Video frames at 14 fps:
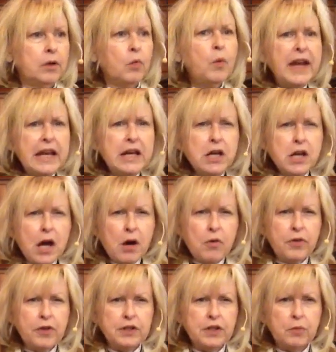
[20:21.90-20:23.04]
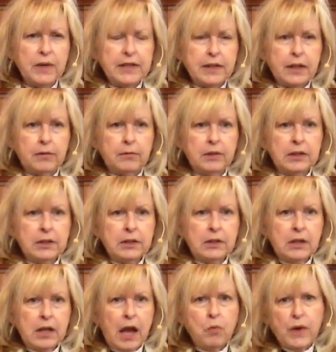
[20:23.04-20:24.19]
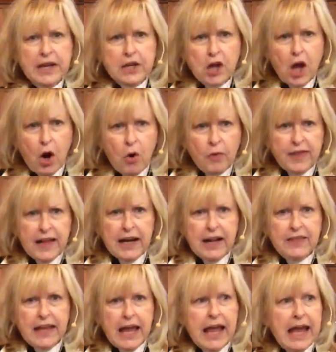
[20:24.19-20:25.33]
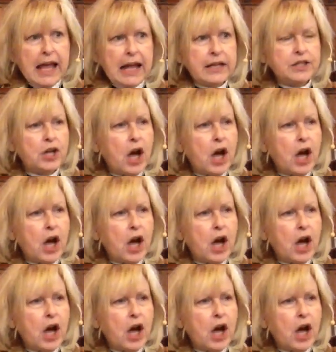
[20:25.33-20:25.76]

We know there's a reason. And we know that at the end,